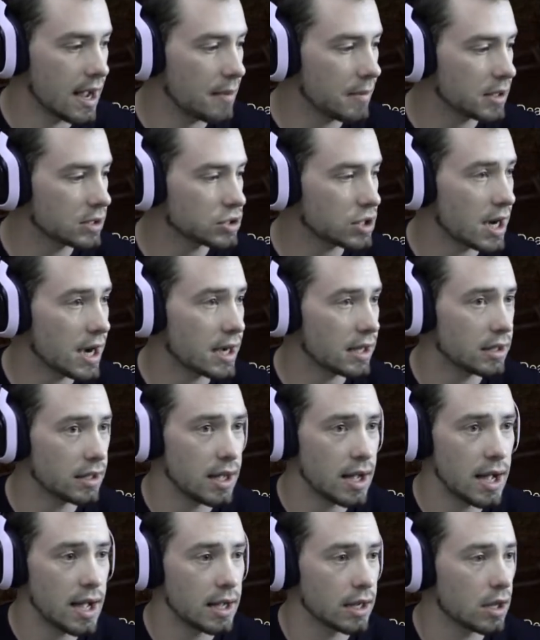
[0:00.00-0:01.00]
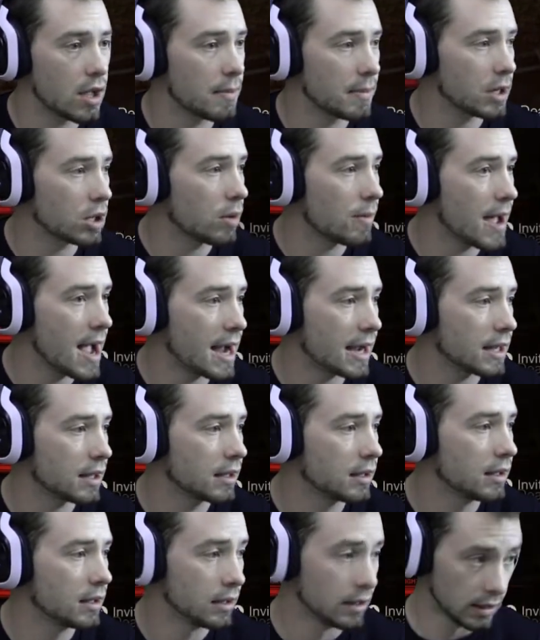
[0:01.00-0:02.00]
I'm going to try to, I'm going to go back.
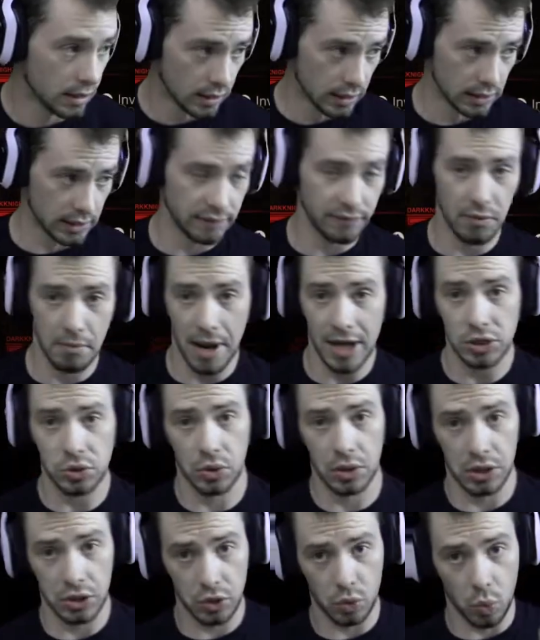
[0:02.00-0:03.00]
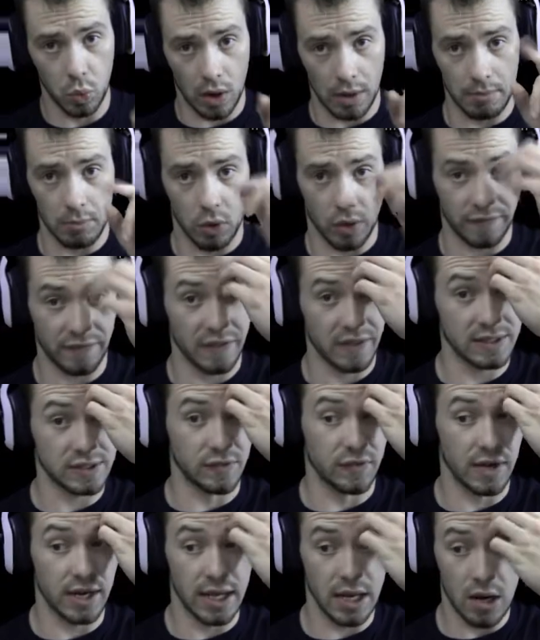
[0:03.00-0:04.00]
Leave the match. We're going to do one more for this
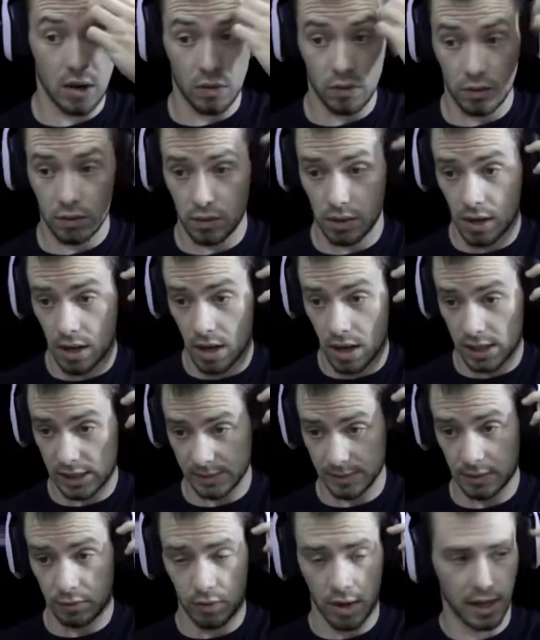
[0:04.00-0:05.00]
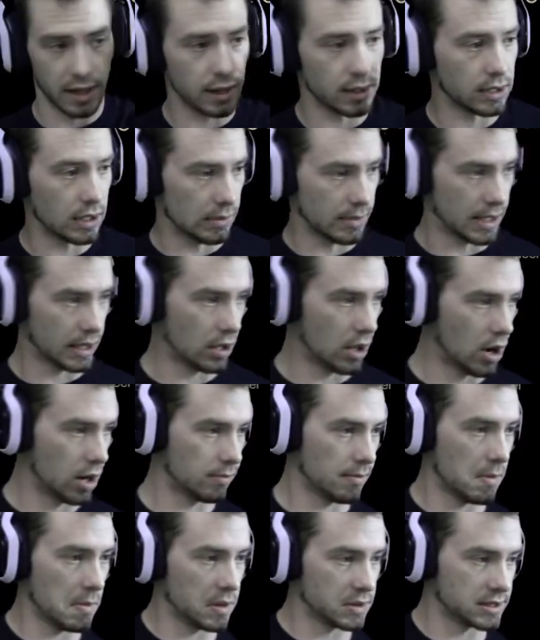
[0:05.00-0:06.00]
video. It's been running a little bit
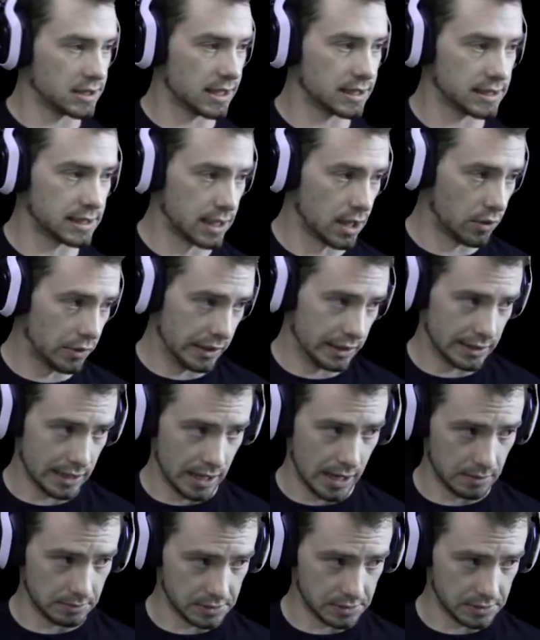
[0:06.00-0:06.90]
long. Most of that's loading time.